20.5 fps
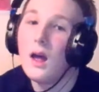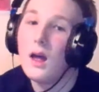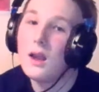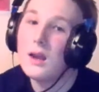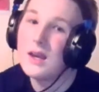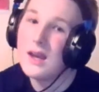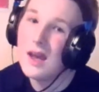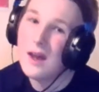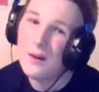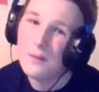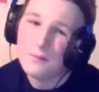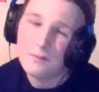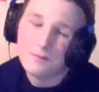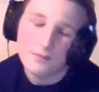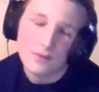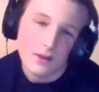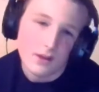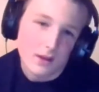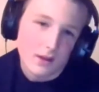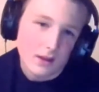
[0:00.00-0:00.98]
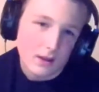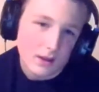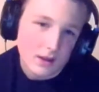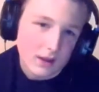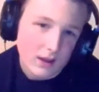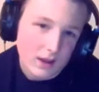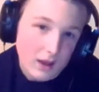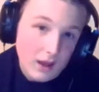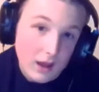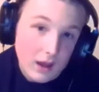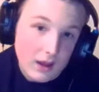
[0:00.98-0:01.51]
Now,
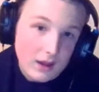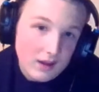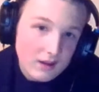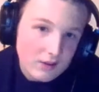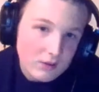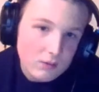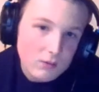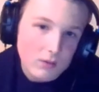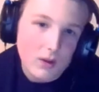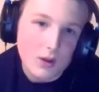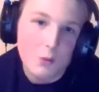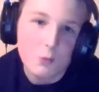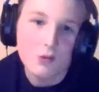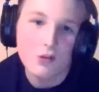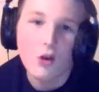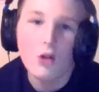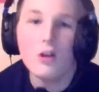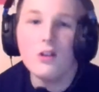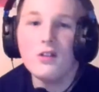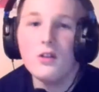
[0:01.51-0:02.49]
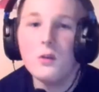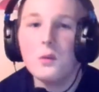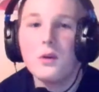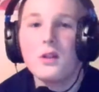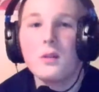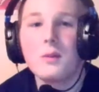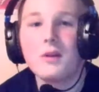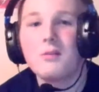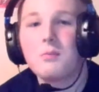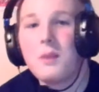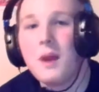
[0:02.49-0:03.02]
he was honestly one of the
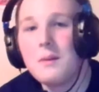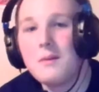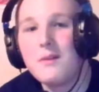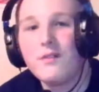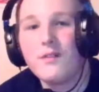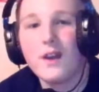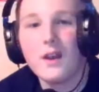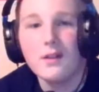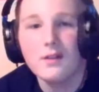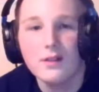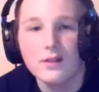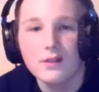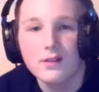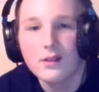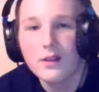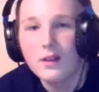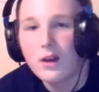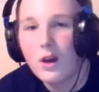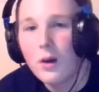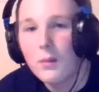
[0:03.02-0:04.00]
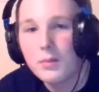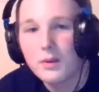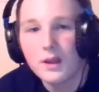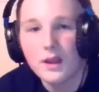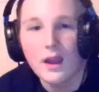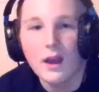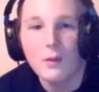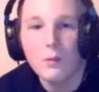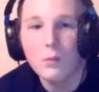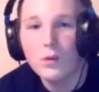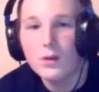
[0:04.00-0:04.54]
best baby faces in the company
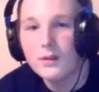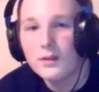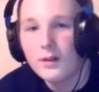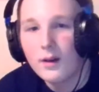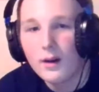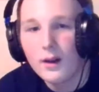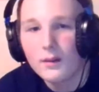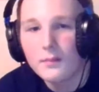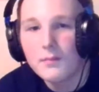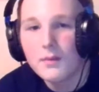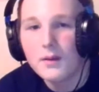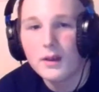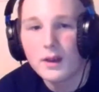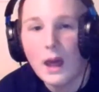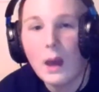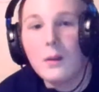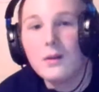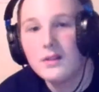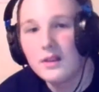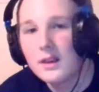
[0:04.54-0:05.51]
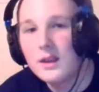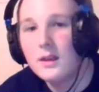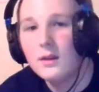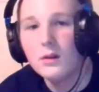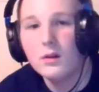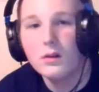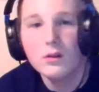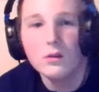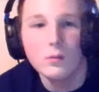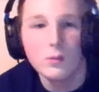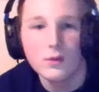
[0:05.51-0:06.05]
at one time. Now he's a
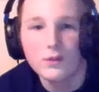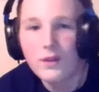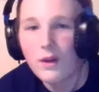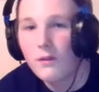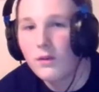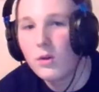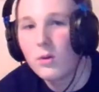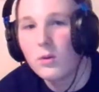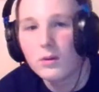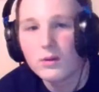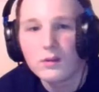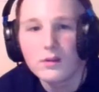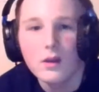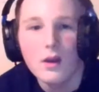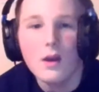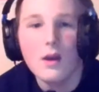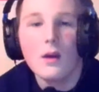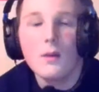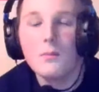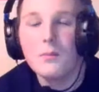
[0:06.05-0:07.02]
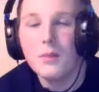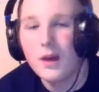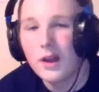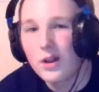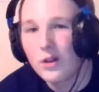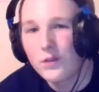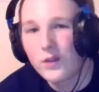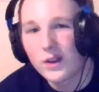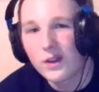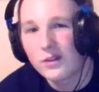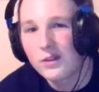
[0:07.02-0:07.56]
heel with Kevin Owens, but I don't
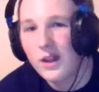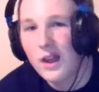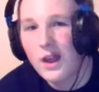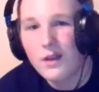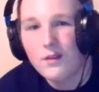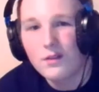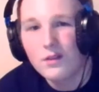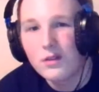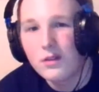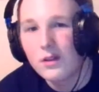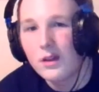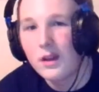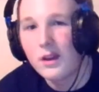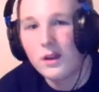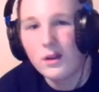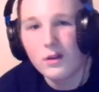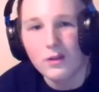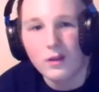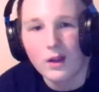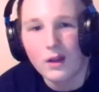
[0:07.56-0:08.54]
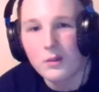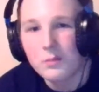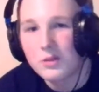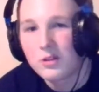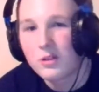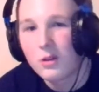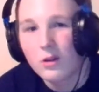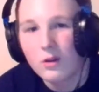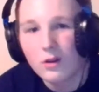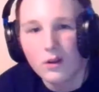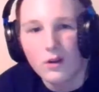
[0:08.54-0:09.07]
think that's going to end any much
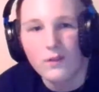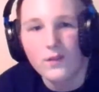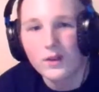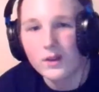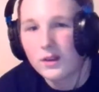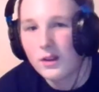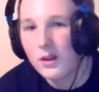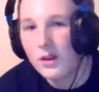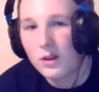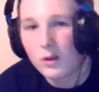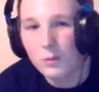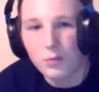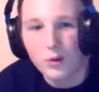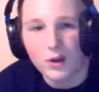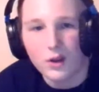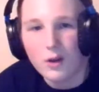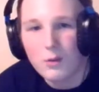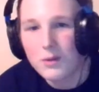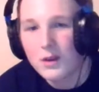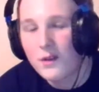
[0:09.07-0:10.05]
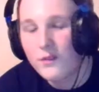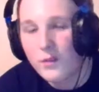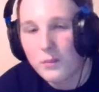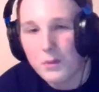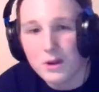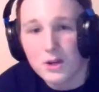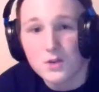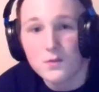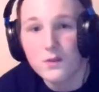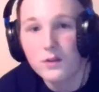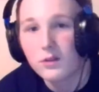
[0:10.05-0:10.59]
longer. I think they're going to break up and have a
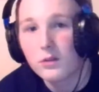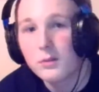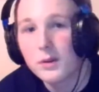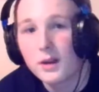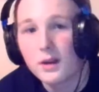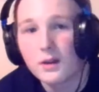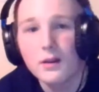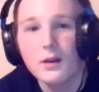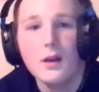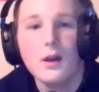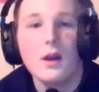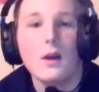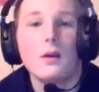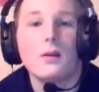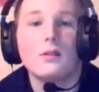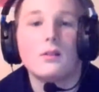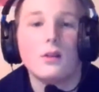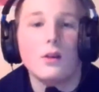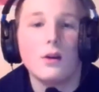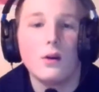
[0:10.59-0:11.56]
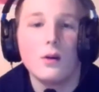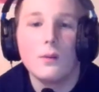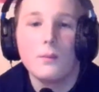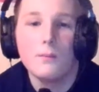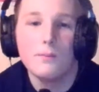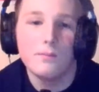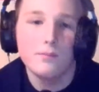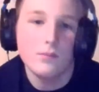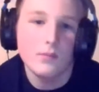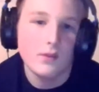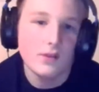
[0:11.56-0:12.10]
match at WrestleMania. So,
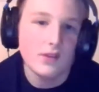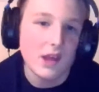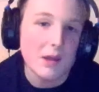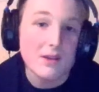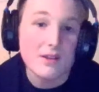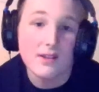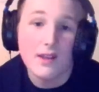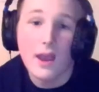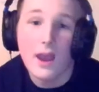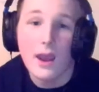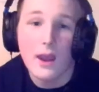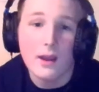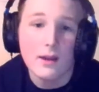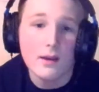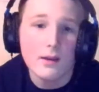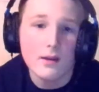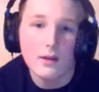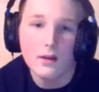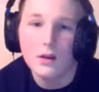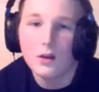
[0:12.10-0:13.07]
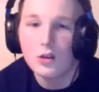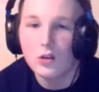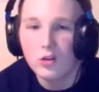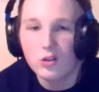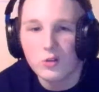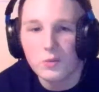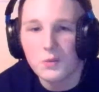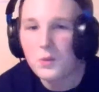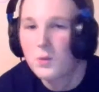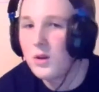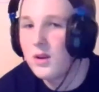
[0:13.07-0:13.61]
Sami Zayn used
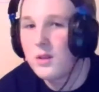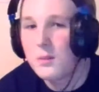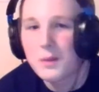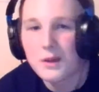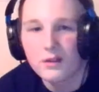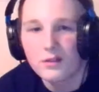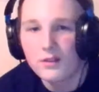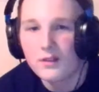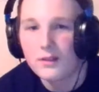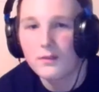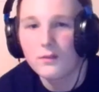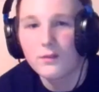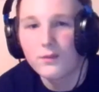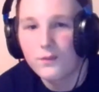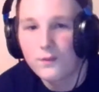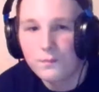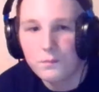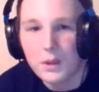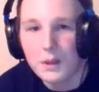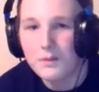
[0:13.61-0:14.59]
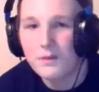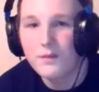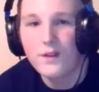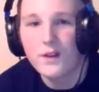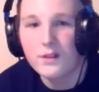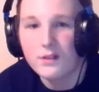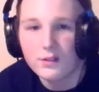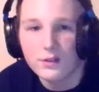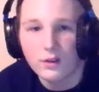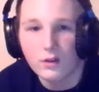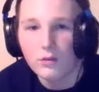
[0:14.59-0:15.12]
to be one of the best baby
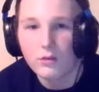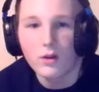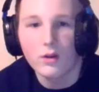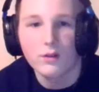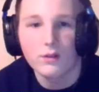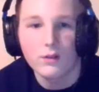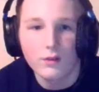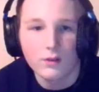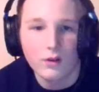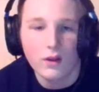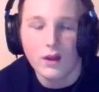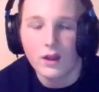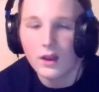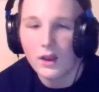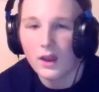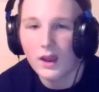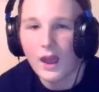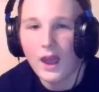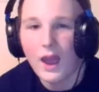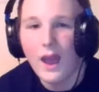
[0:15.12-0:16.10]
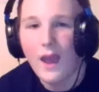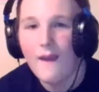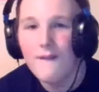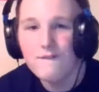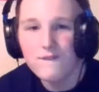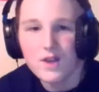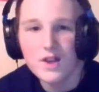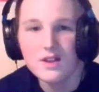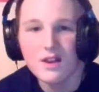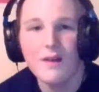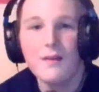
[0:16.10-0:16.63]
faces on the roster. Like,
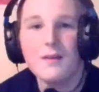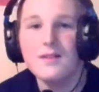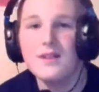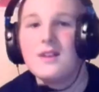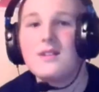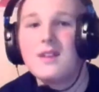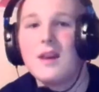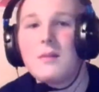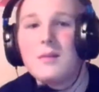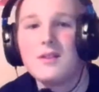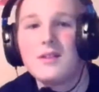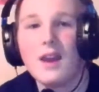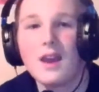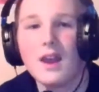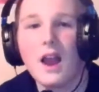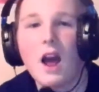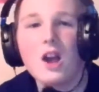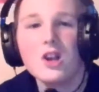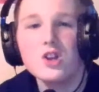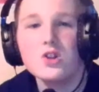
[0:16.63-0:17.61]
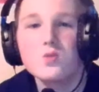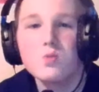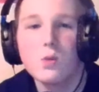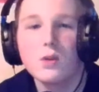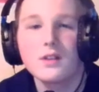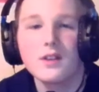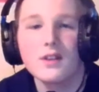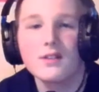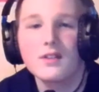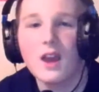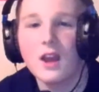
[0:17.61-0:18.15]
every time I see Sami Zayn, I just want
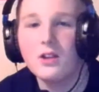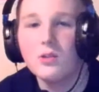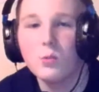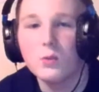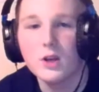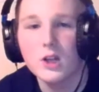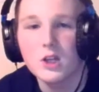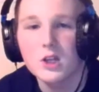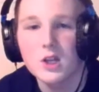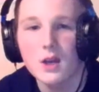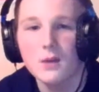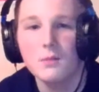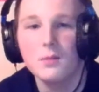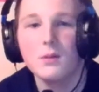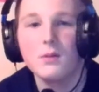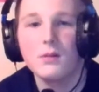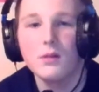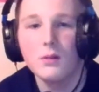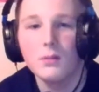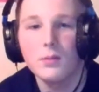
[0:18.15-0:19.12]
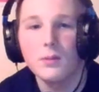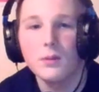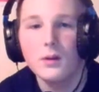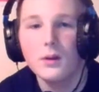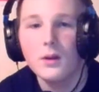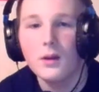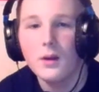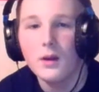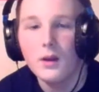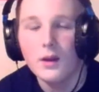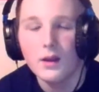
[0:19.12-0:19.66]
this guy to win a championship.
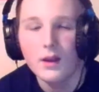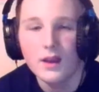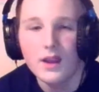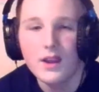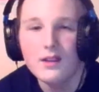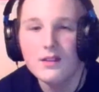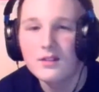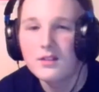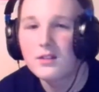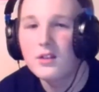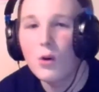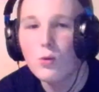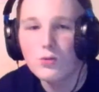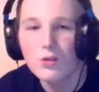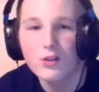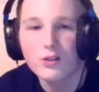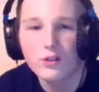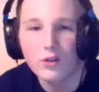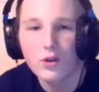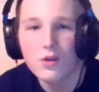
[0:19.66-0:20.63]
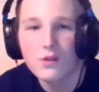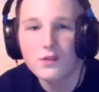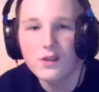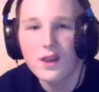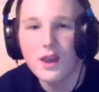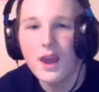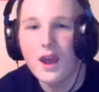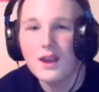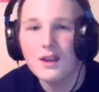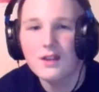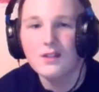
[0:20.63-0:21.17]
He so deserves
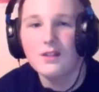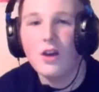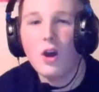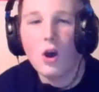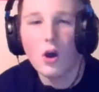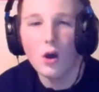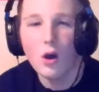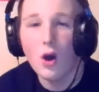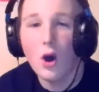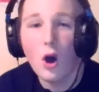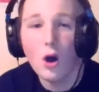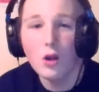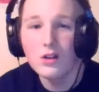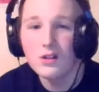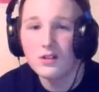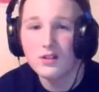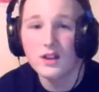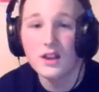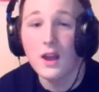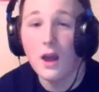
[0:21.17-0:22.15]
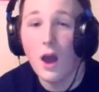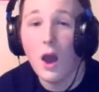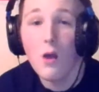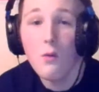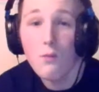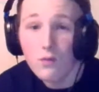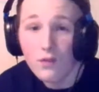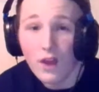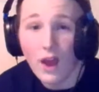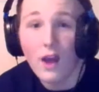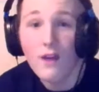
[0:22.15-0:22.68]
it, and he's honestly, I
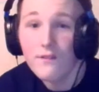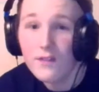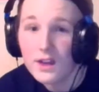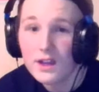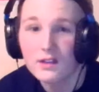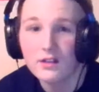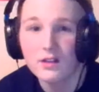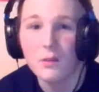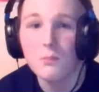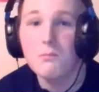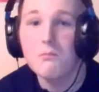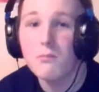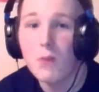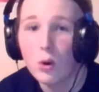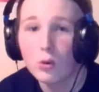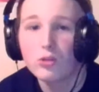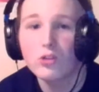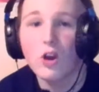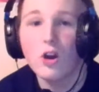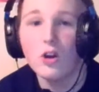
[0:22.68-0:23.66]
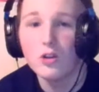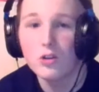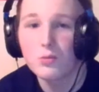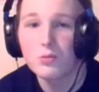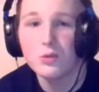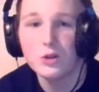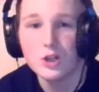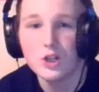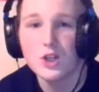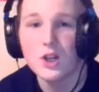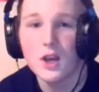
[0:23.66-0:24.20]
think he's the most
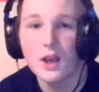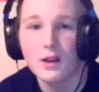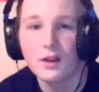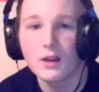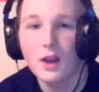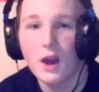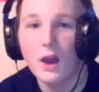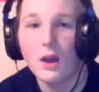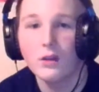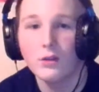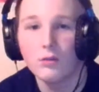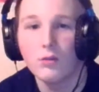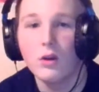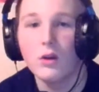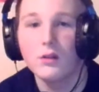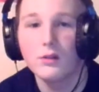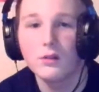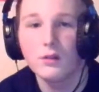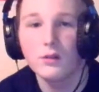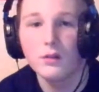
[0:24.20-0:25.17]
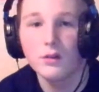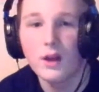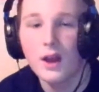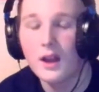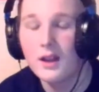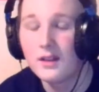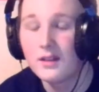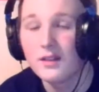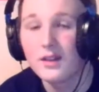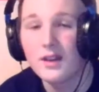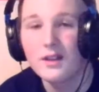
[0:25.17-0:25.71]
underappreciated guy on the roster, and
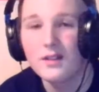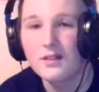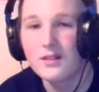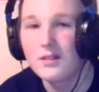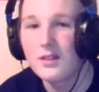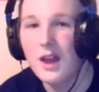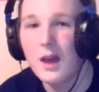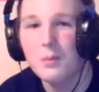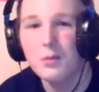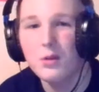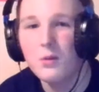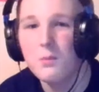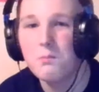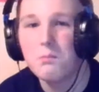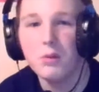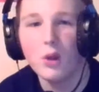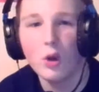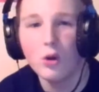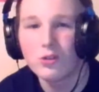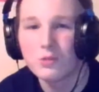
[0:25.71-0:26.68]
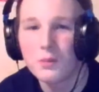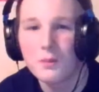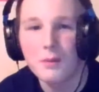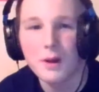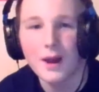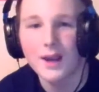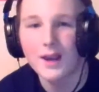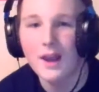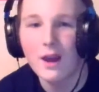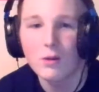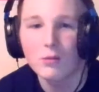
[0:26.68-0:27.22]
it absolutely blows my
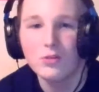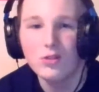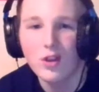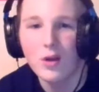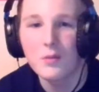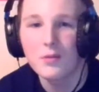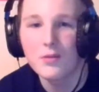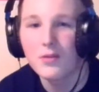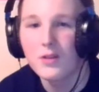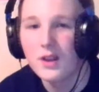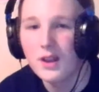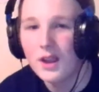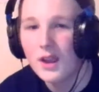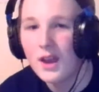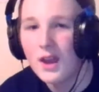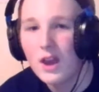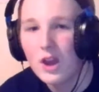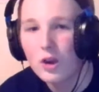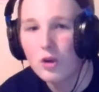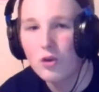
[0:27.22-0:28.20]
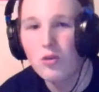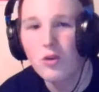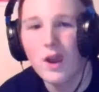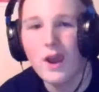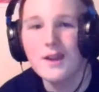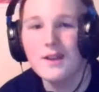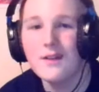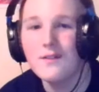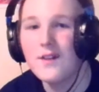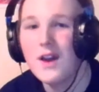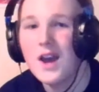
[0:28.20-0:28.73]
mind how WWE
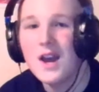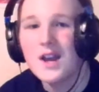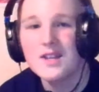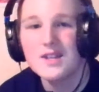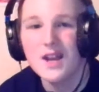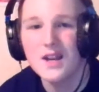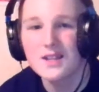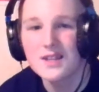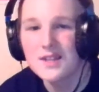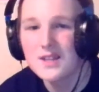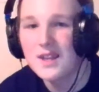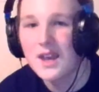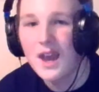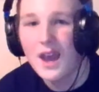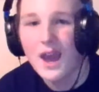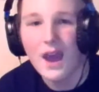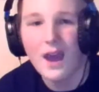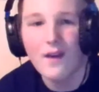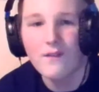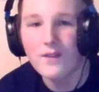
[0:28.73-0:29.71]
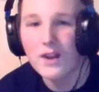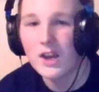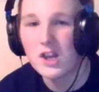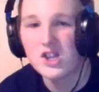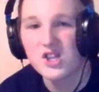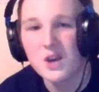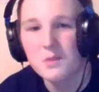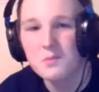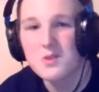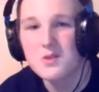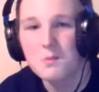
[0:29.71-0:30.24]
Creative doesn't have any
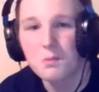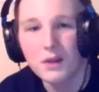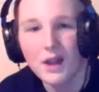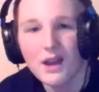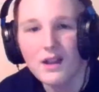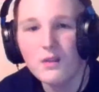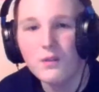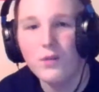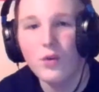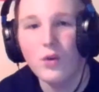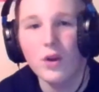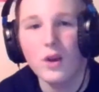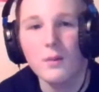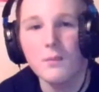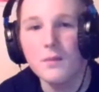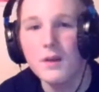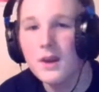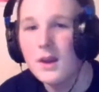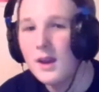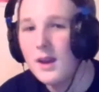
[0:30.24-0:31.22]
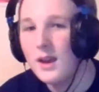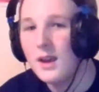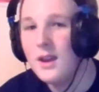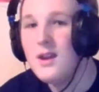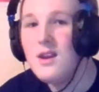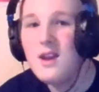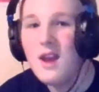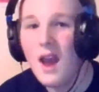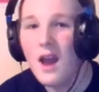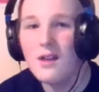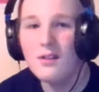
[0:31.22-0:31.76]
championship plans for him. He
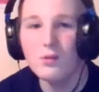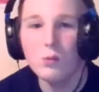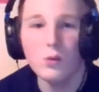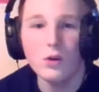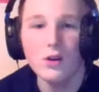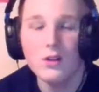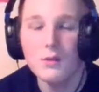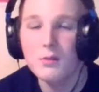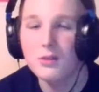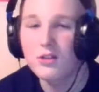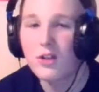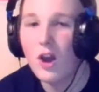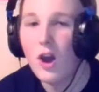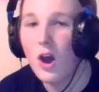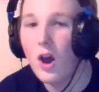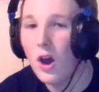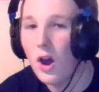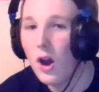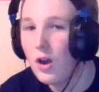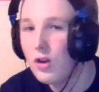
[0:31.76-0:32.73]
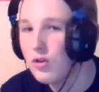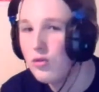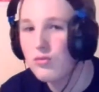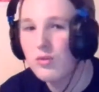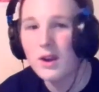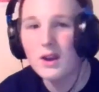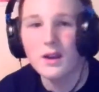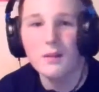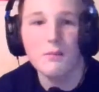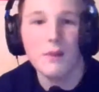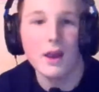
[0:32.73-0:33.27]
has one of the most
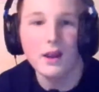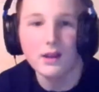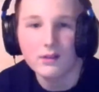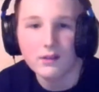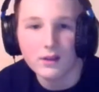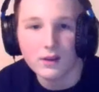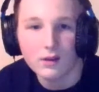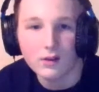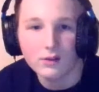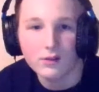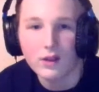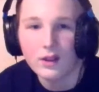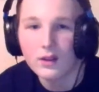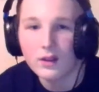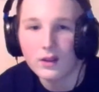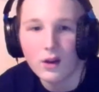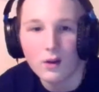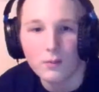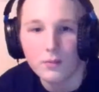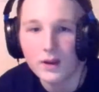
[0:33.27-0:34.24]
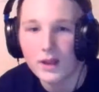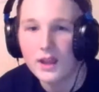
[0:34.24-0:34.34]
underrated mic skills in the company.